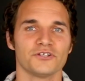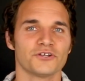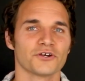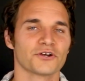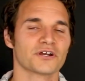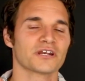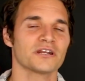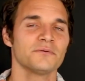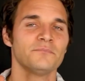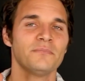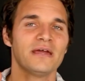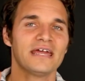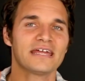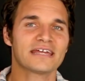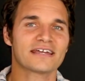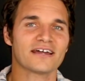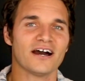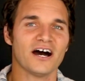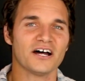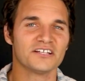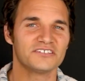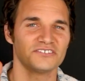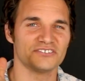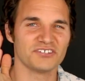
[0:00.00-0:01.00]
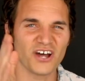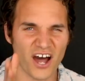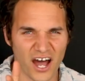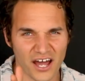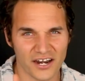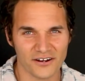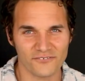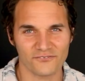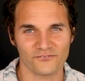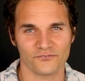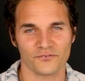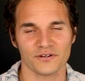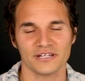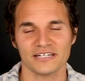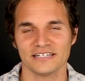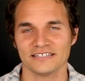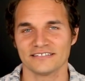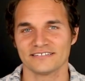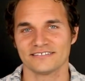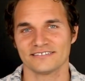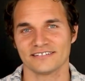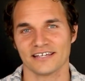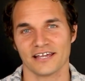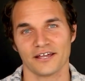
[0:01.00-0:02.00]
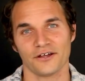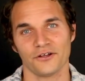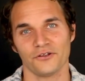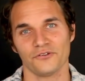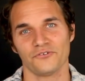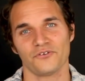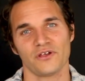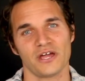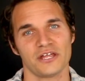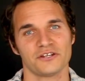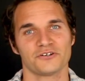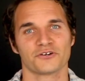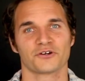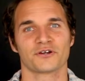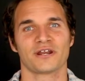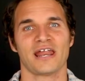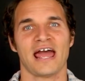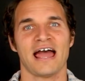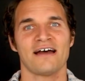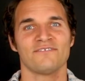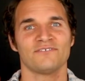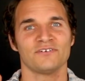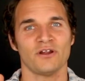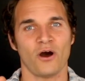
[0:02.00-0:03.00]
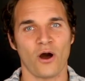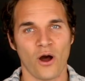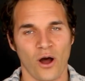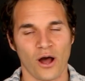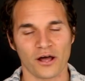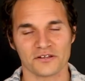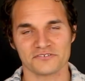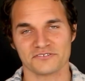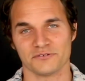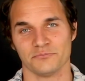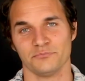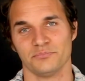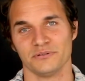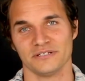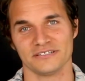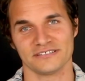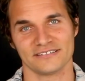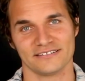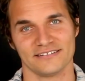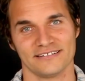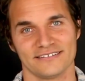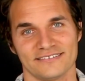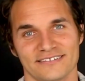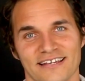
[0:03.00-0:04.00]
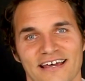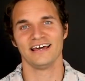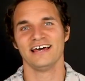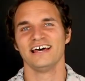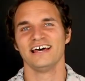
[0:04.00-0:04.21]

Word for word: you're gonna make a ton of freaking sales and you're gonna have an awesome business.